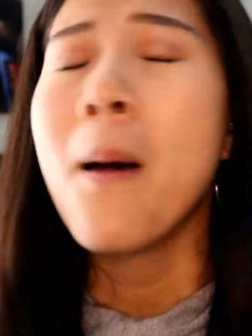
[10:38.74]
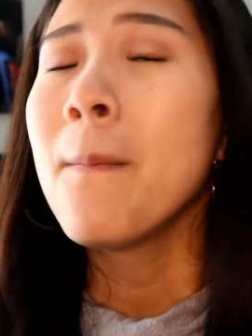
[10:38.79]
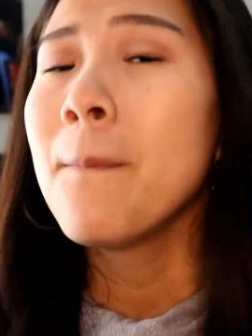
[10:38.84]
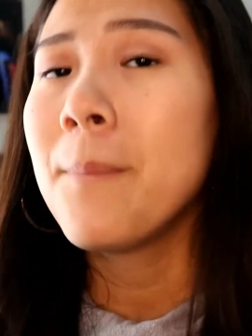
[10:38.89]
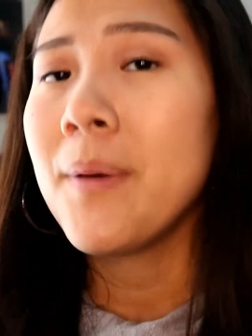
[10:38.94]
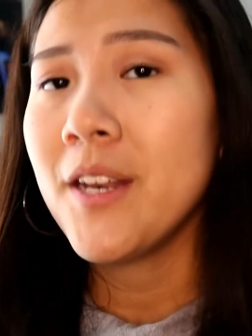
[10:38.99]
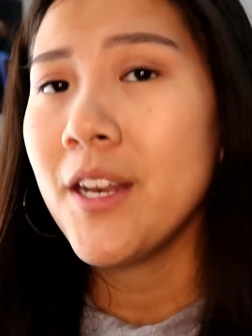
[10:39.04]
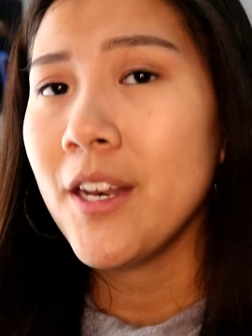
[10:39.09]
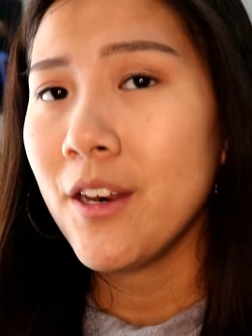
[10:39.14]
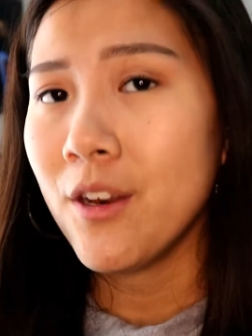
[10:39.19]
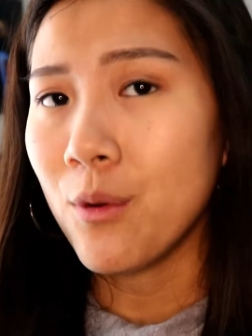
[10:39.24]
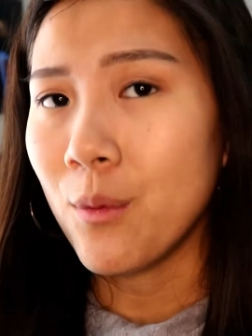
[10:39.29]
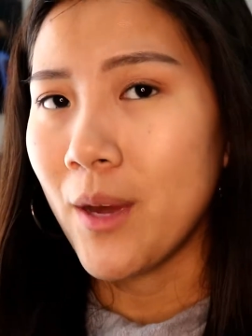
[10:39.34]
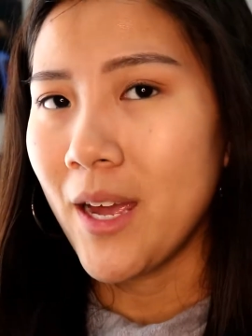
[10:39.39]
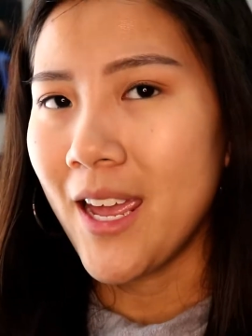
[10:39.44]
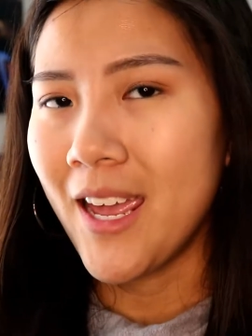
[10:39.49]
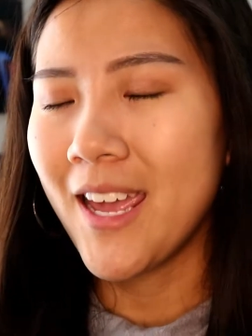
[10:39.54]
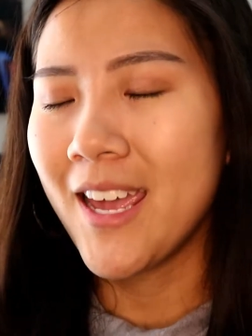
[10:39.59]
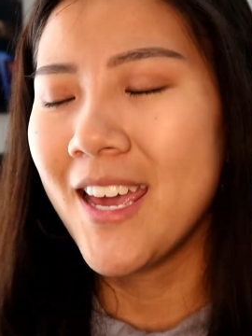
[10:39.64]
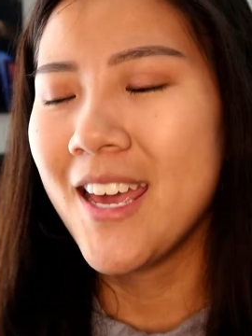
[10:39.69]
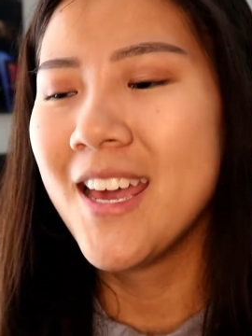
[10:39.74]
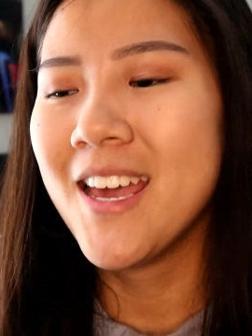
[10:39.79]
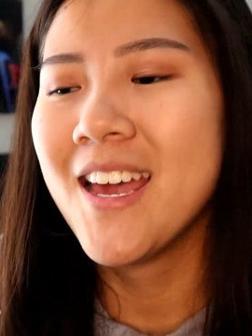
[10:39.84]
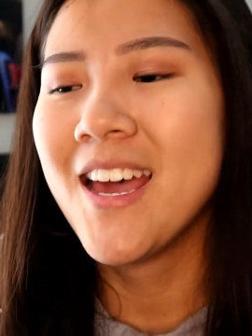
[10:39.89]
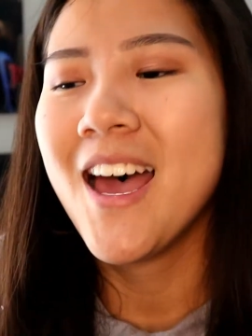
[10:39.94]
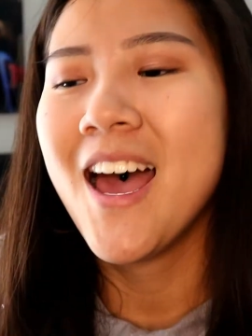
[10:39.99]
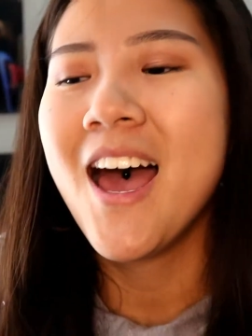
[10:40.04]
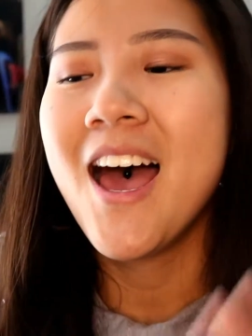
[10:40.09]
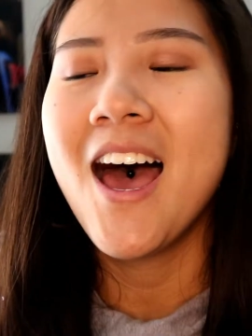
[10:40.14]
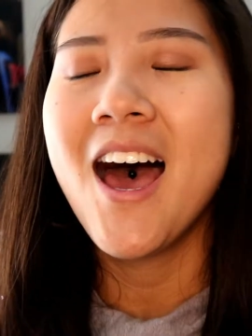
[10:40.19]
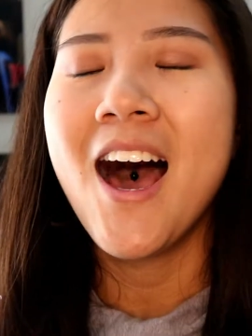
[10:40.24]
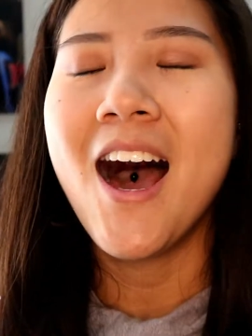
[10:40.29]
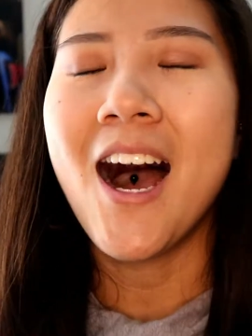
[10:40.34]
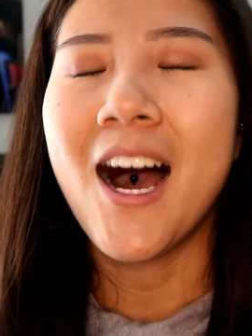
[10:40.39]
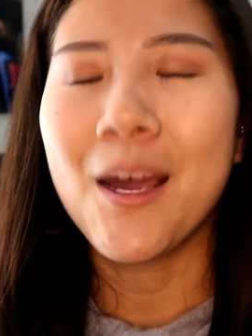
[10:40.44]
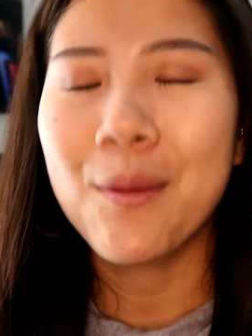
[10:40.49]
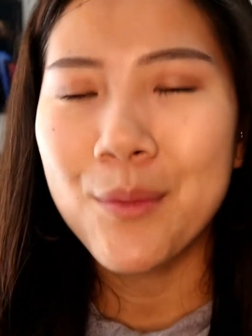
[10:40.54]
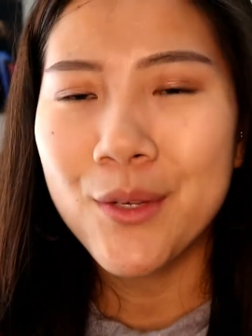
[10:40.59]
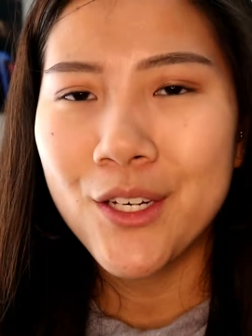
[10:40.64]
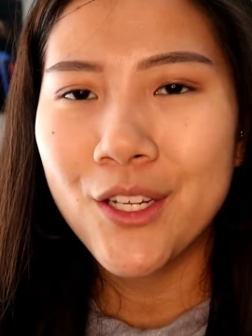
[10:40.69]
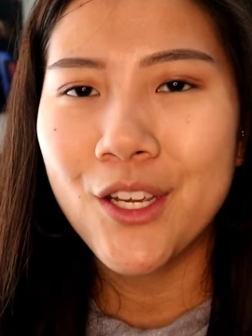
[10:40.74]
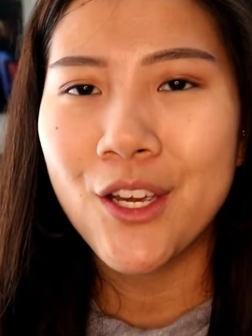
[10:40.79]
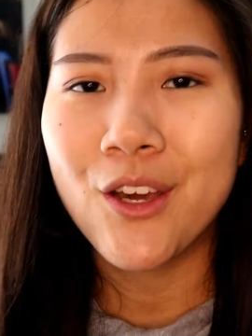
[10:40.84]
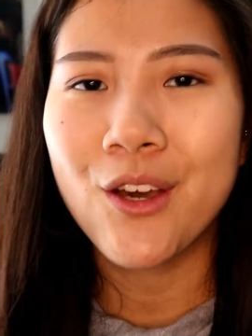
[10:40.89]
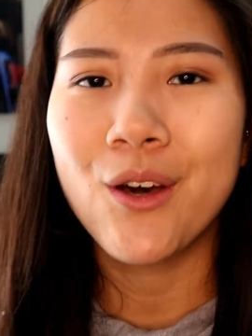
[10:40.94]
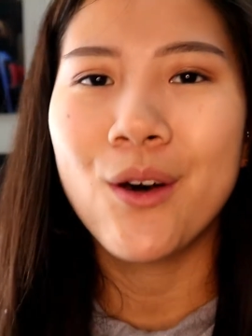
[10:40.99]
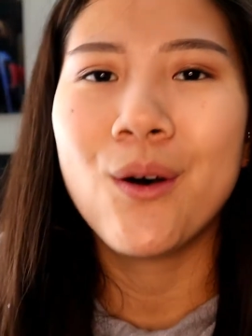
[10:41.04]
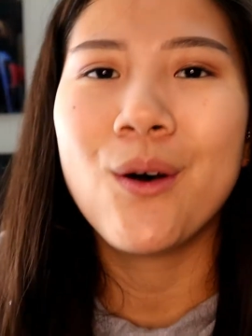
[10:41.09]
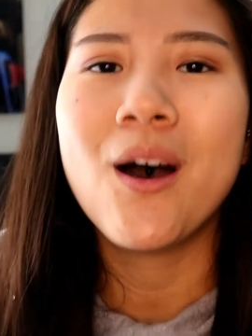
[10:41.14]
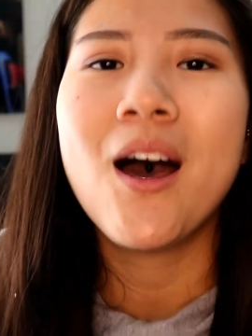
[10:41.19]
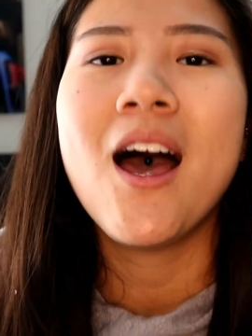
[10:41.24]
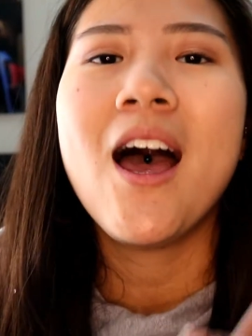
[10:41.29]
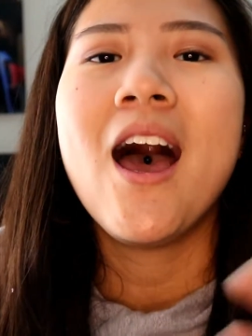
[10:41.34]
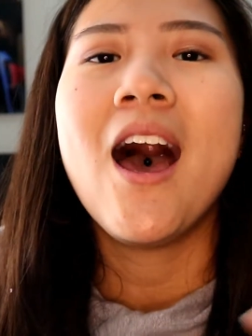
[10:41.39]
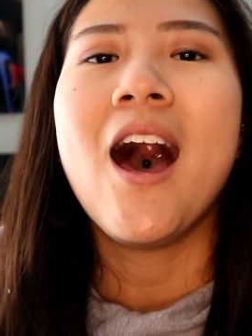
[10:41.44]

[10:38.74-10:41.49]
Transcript: But anyway, I'm gonna go.